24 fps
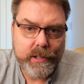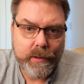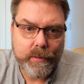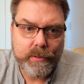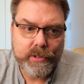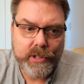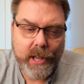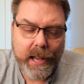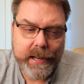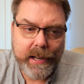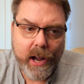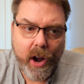It
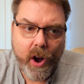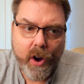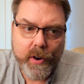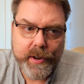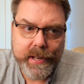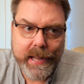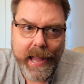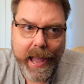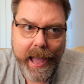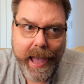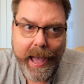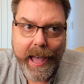was like I
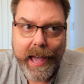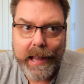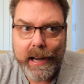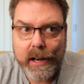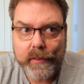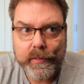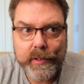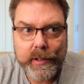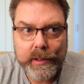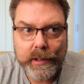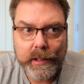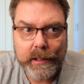already had
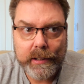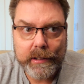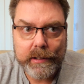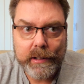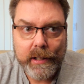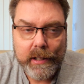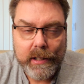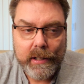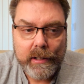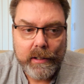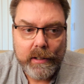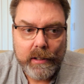everything
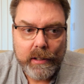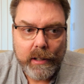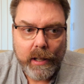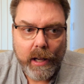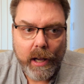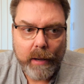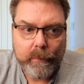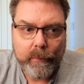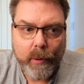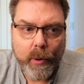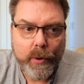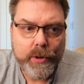
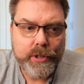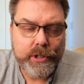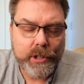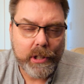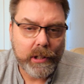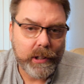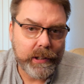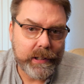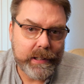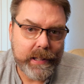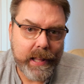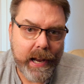
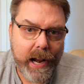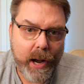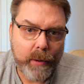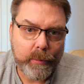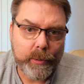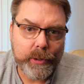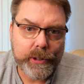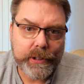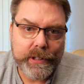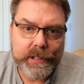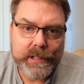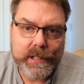emotionally that I
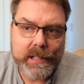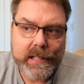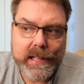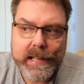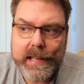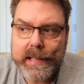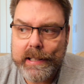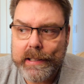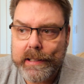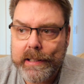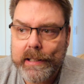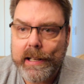really
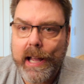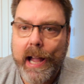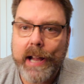needed.